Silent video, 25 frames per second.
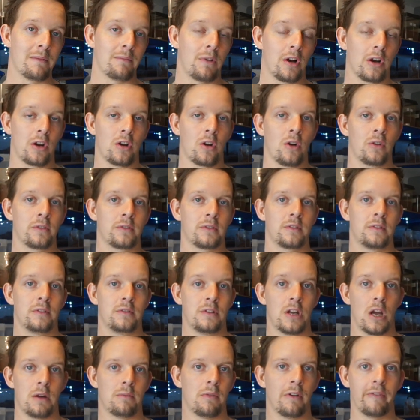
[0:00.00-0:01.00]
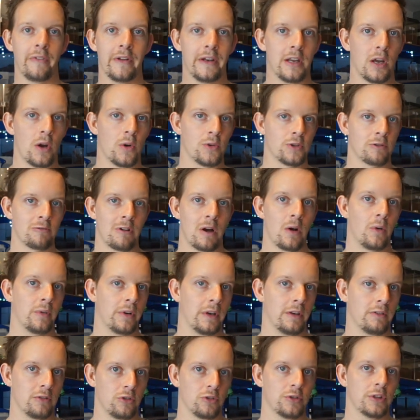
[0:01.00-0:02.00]
my my videos around.
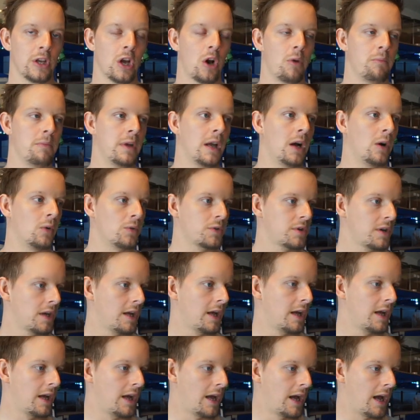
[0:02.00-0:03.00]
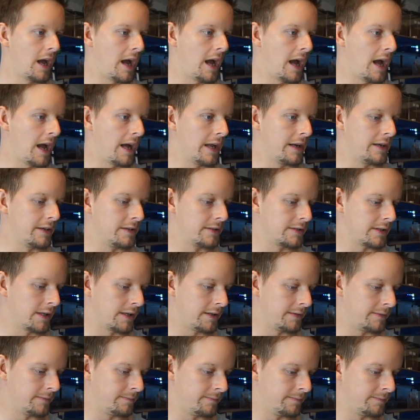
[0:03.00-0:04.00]
It does help me out. And
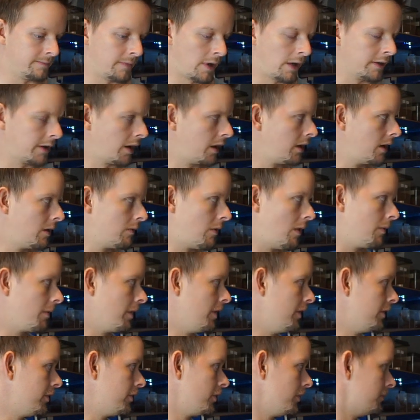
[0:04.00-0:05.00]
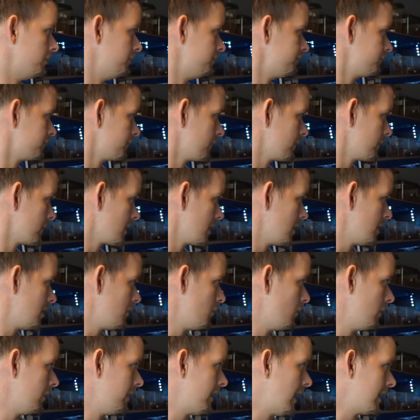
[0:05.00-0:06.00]
I don't know what I'm going to do
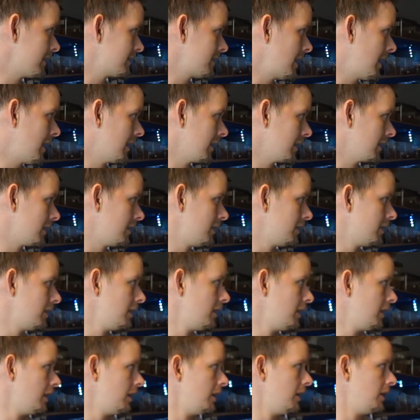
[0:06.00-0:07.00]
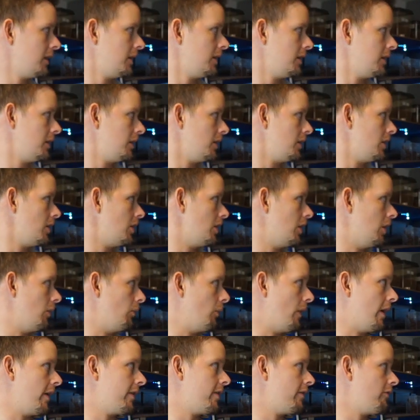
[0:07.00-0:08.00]
with that tank.
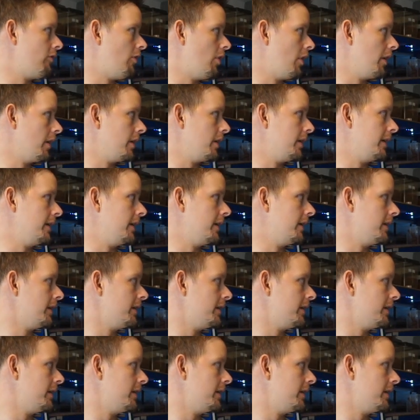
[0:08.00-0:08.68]
Whether I'm